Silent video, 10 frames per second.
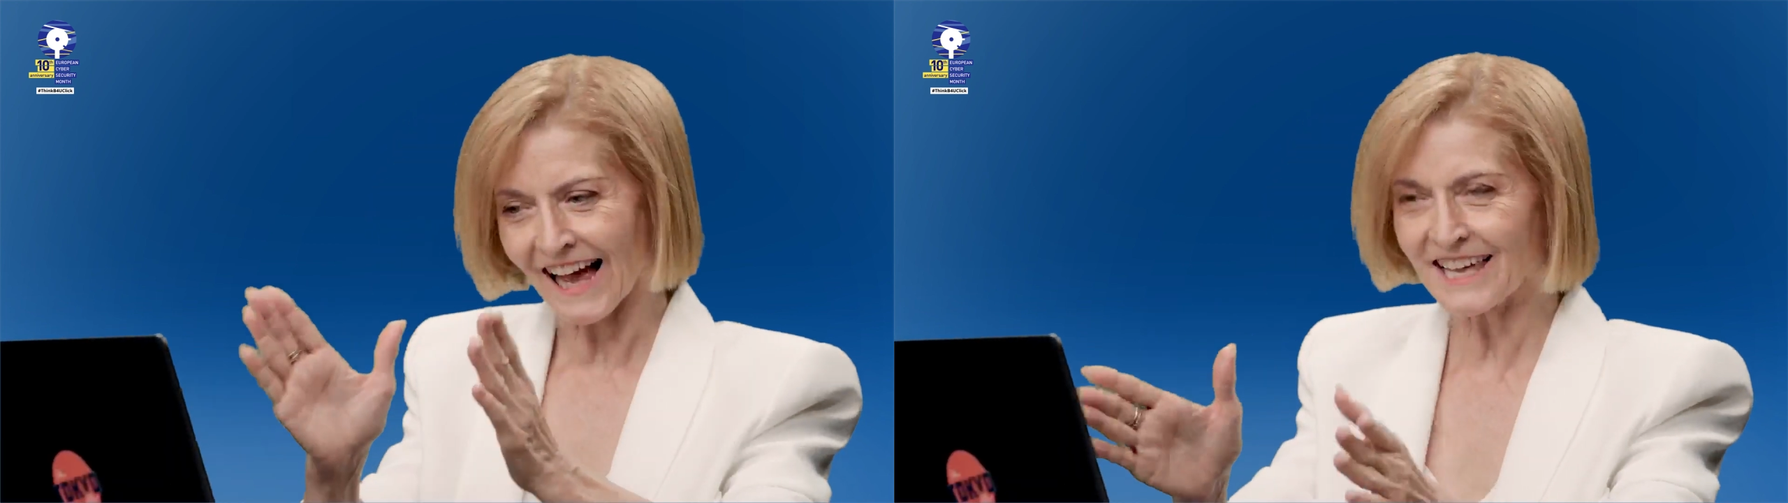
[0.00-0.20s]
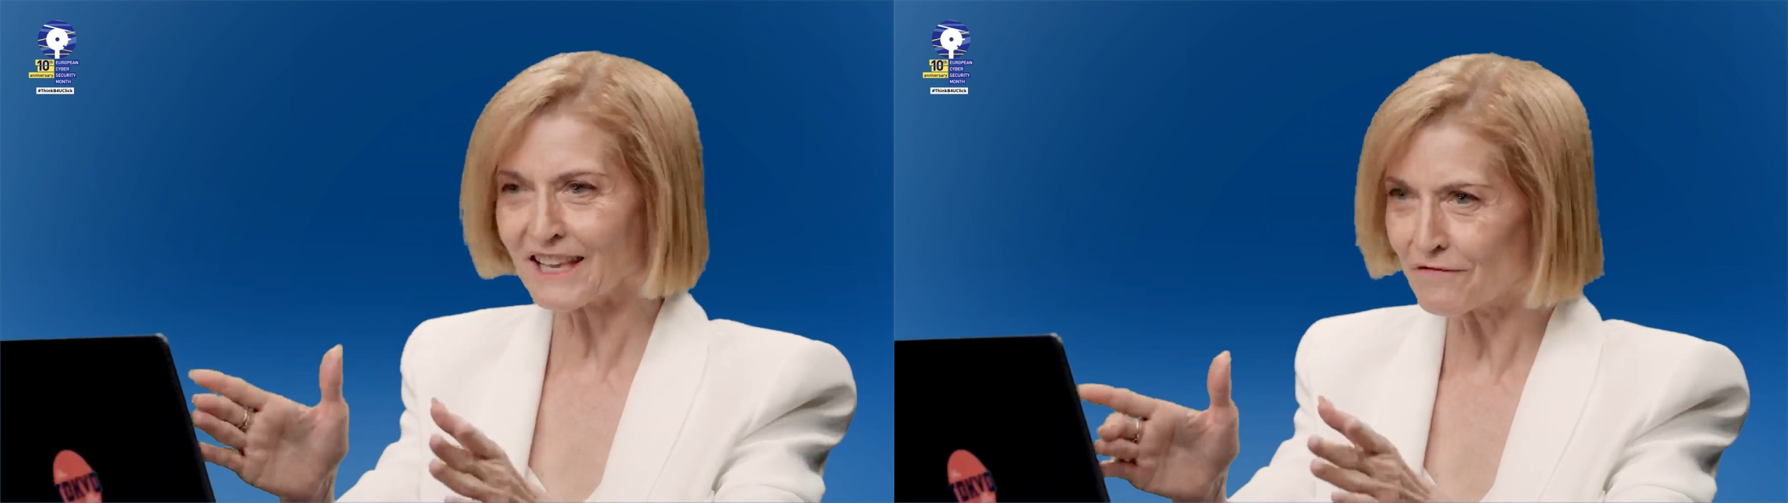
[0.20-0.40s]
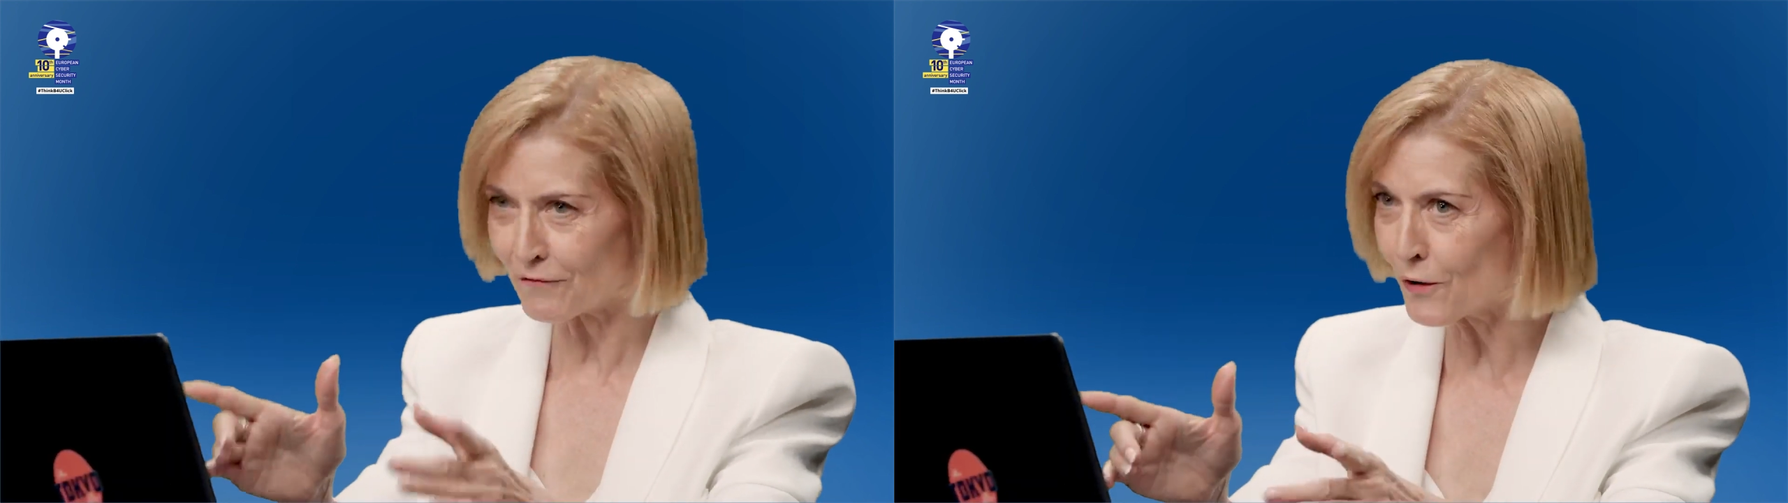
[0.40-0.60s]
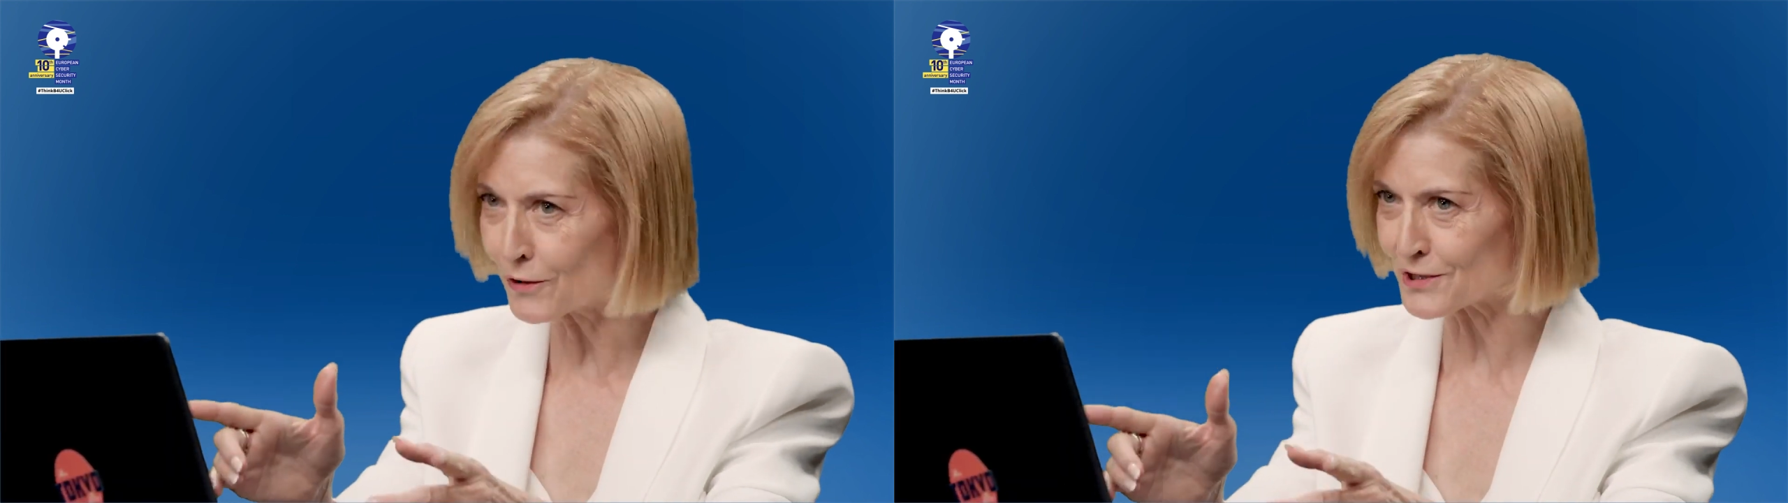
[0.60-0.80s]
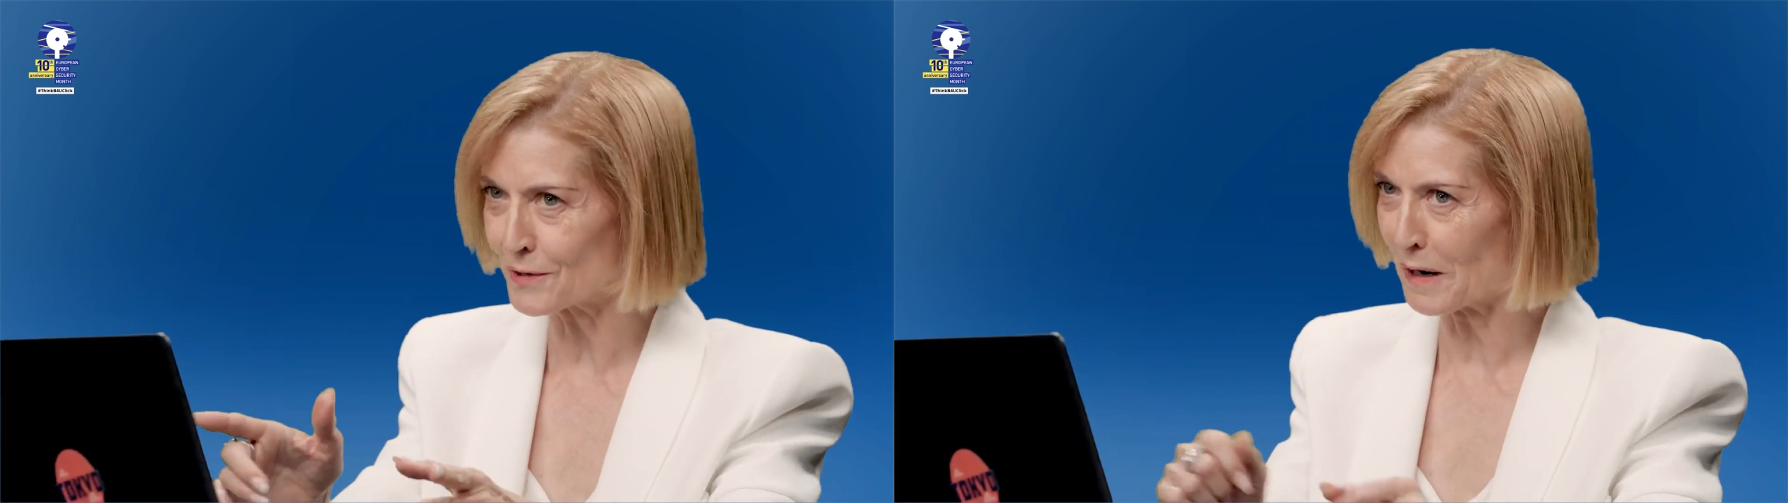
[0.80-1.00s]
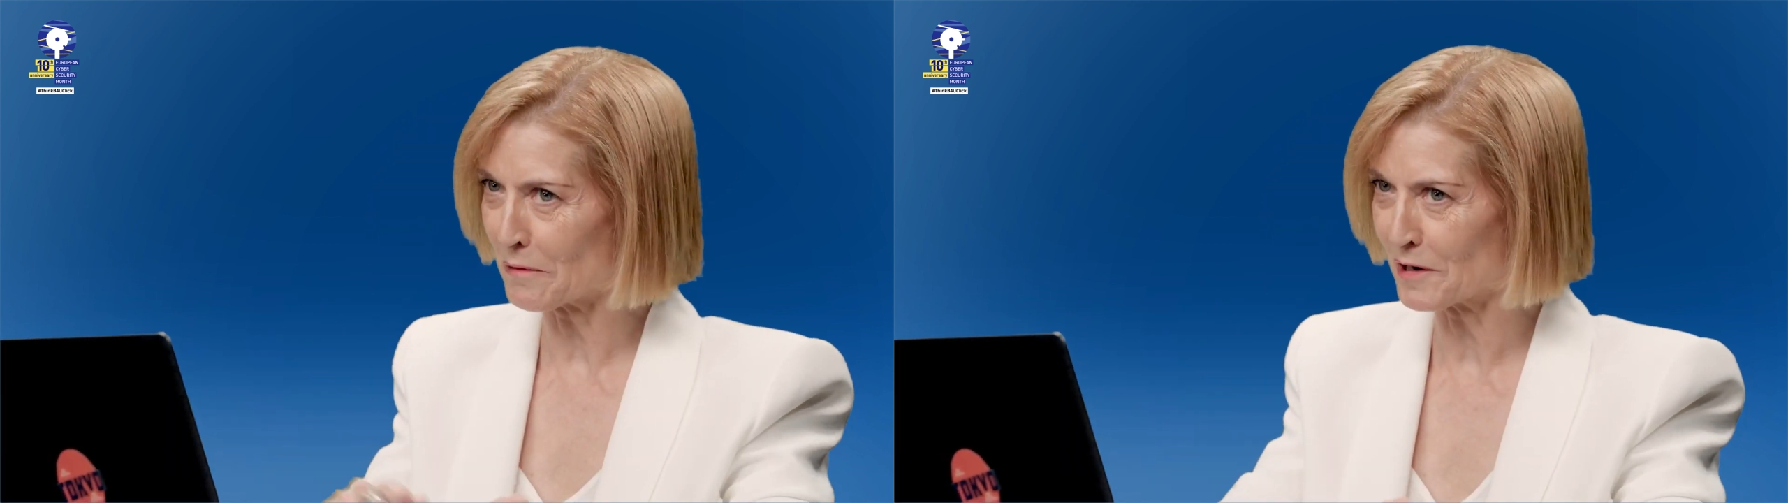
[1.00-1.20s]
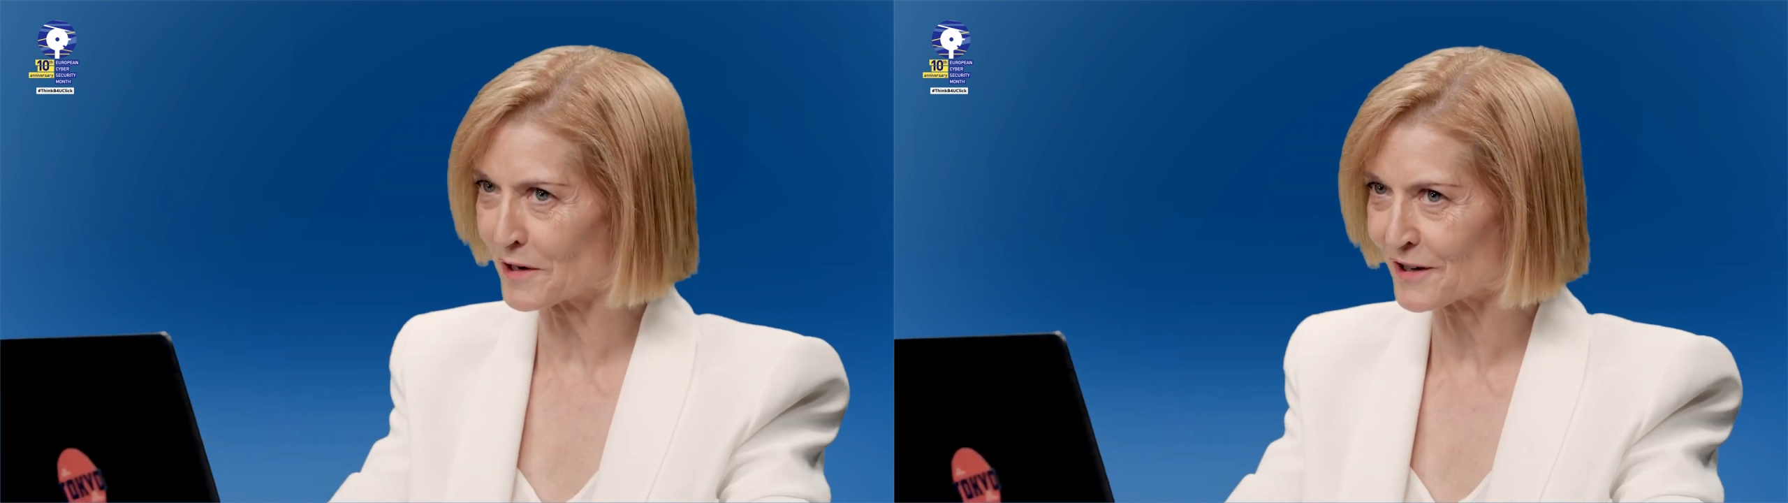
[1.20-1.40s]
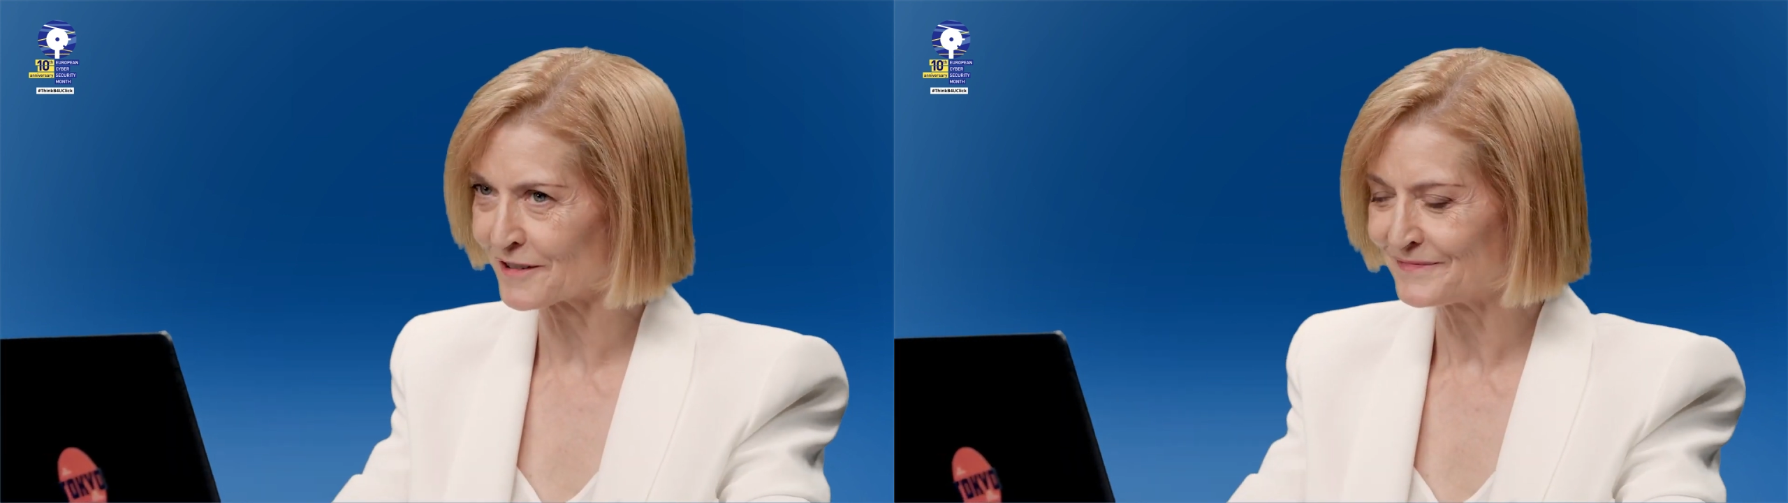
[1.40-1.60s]
I can focus on my
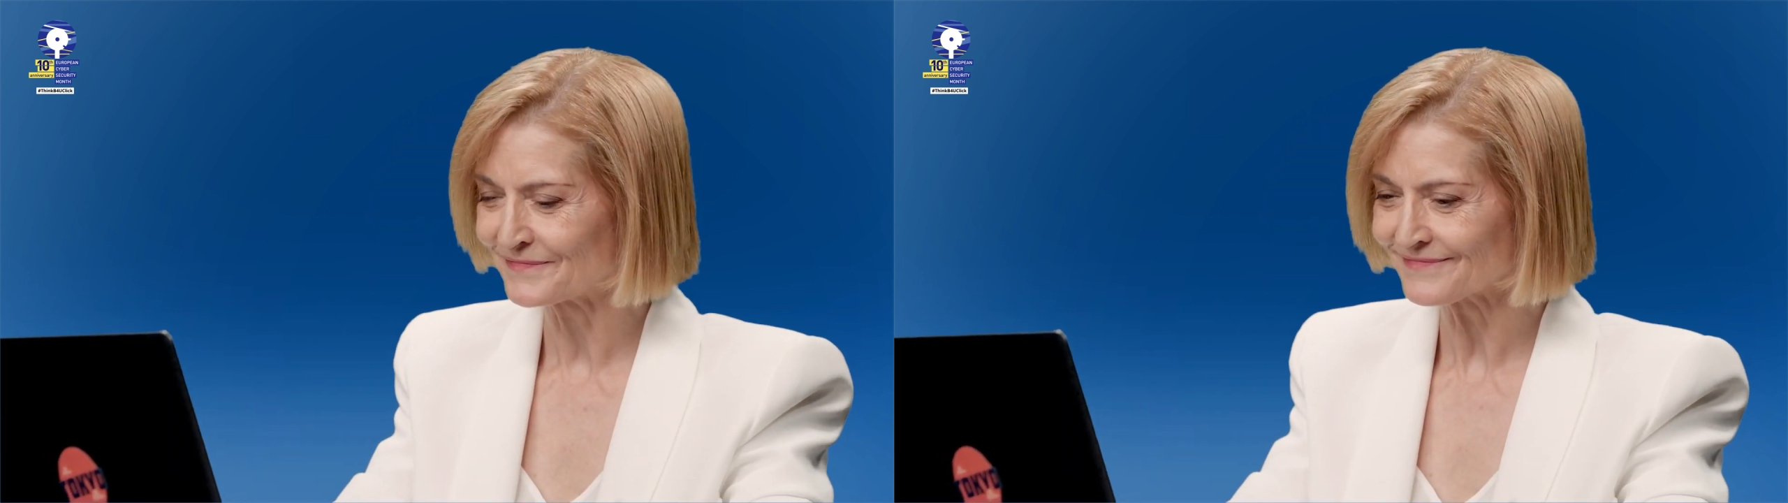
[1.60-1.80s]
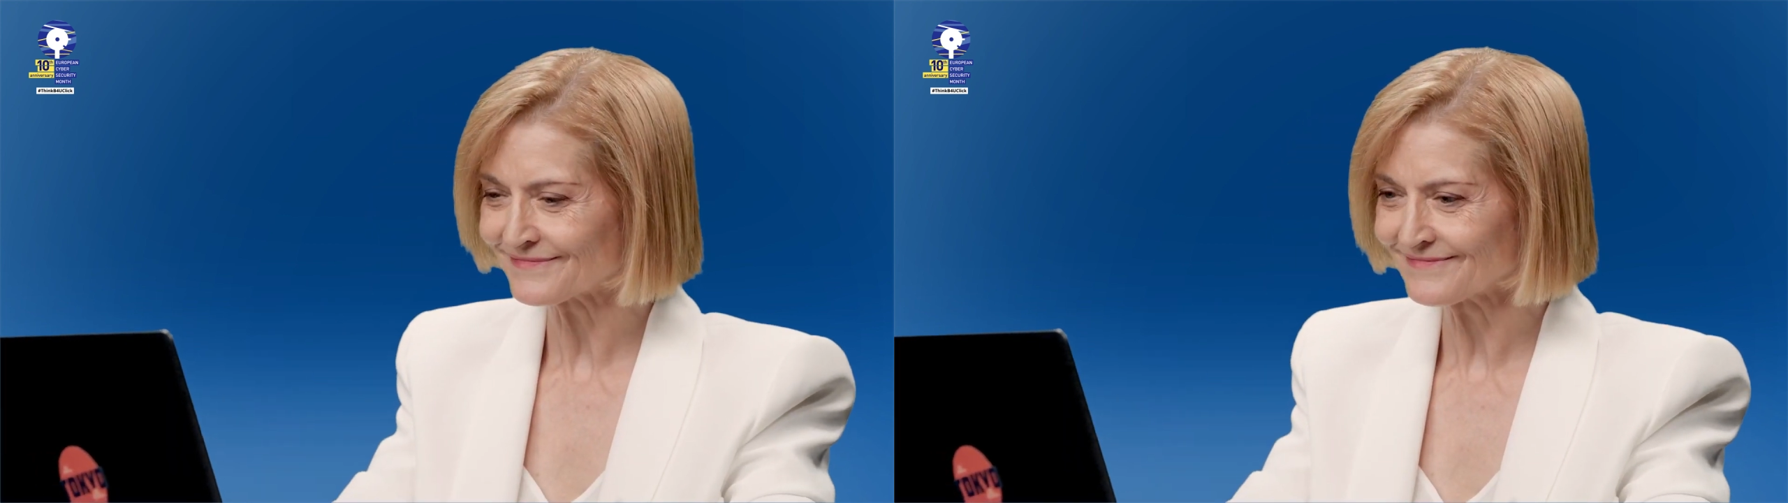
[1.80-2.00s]
work.